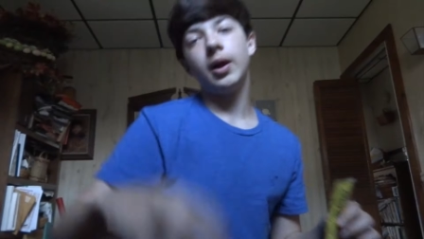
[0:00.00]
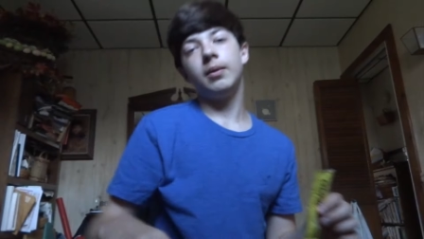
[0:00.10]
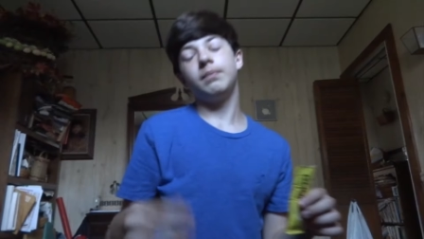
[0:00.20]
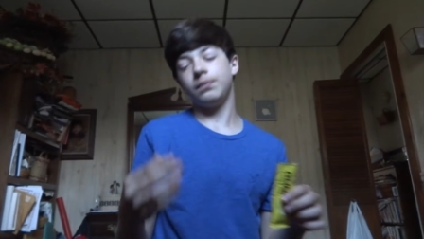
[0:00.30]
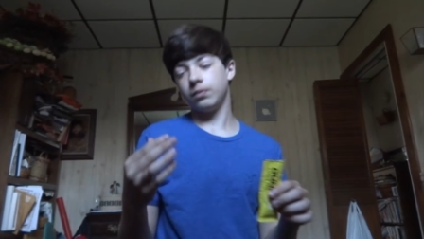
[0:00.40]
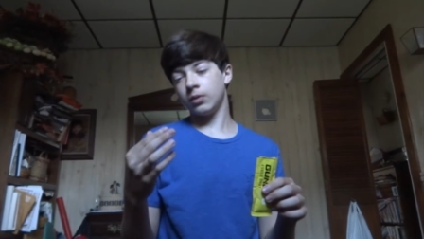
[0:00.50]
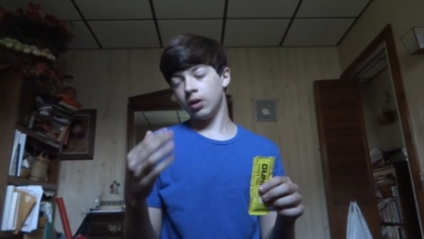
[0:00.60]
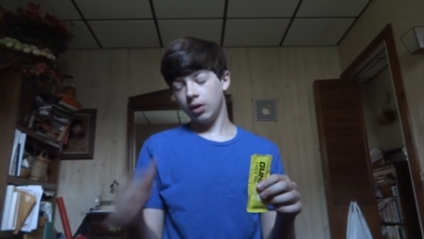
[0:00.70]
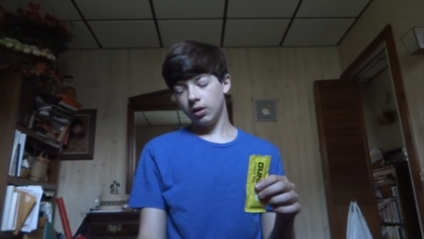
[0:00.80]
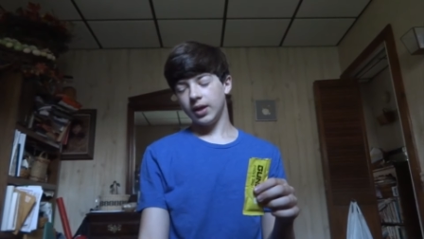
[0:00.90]
um,
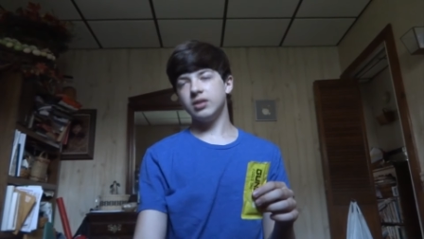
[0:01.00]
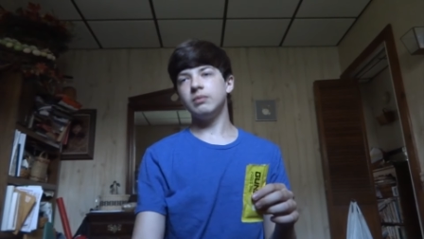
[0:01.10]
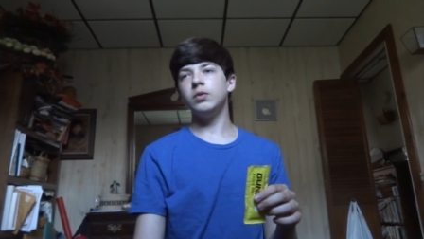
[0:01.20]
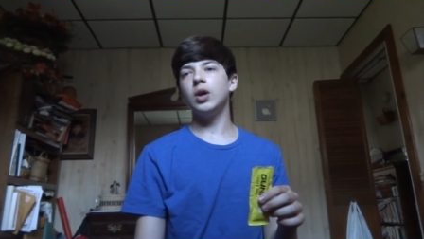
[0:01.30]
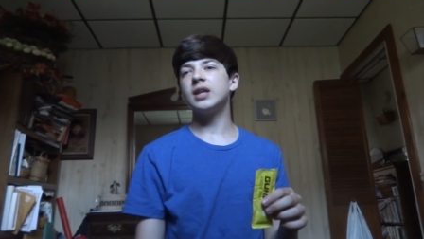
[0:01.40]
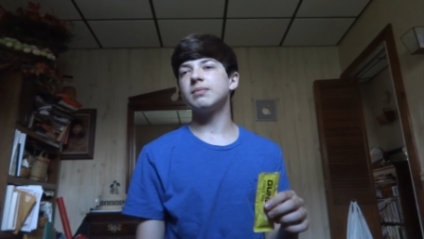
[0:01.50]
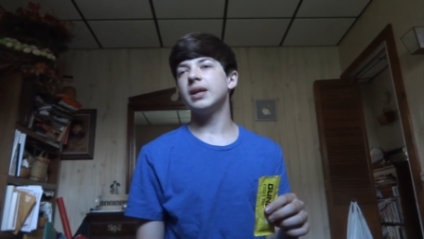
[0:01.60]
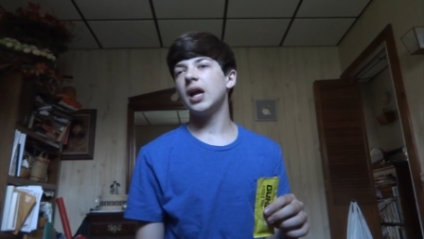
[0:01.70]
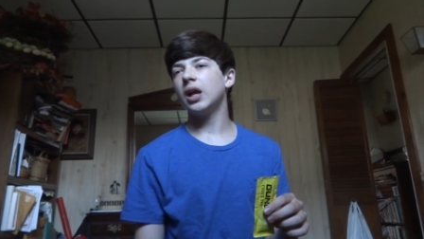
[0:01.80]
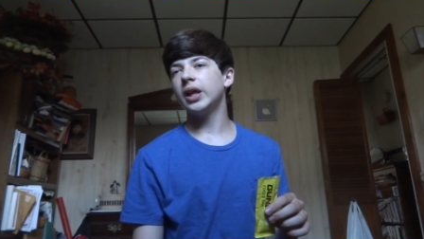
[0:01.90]
like, some of you guys might
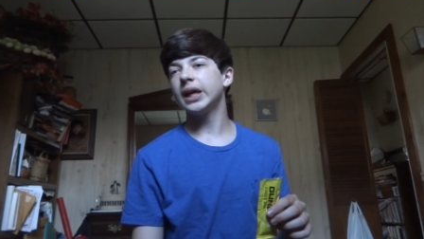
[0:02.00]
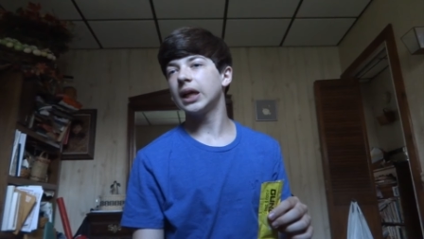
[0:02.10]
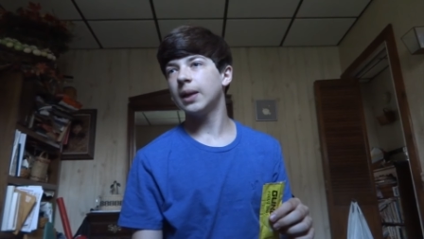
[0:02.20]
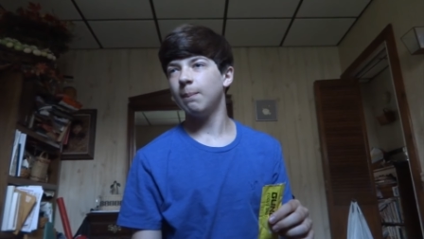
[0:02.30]
not, like,